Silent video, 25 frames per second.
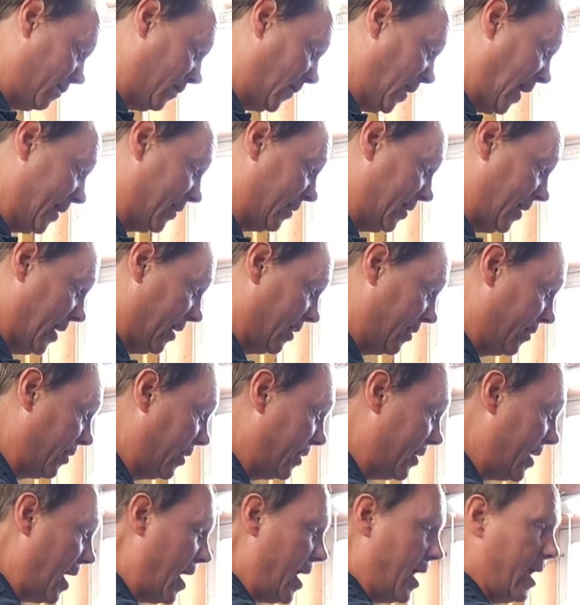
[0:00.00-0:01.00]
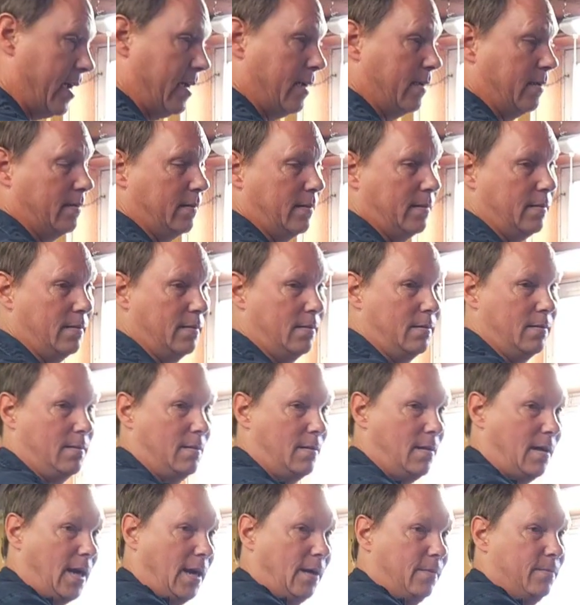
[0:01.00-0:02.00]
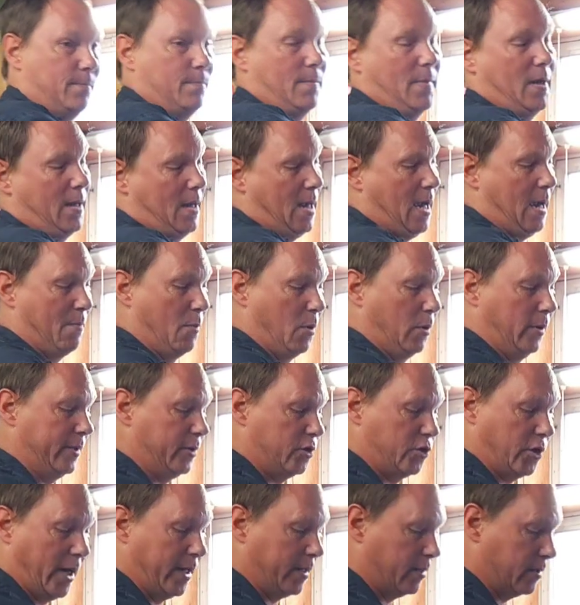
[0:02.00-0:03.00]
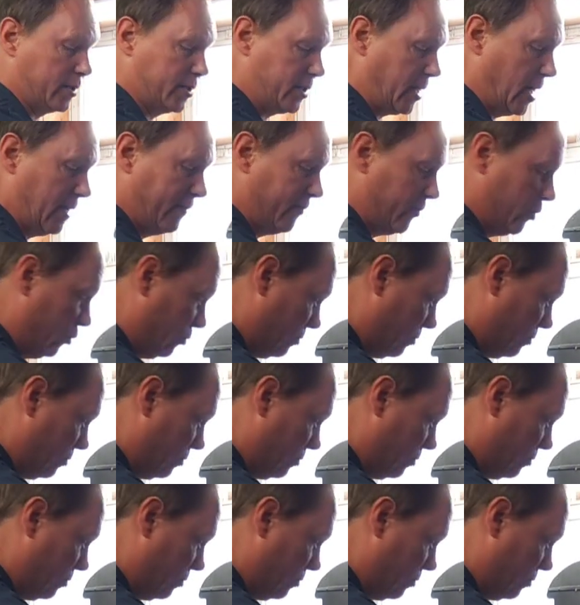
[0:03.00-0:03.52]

at the end of the day, I'm only trying to save you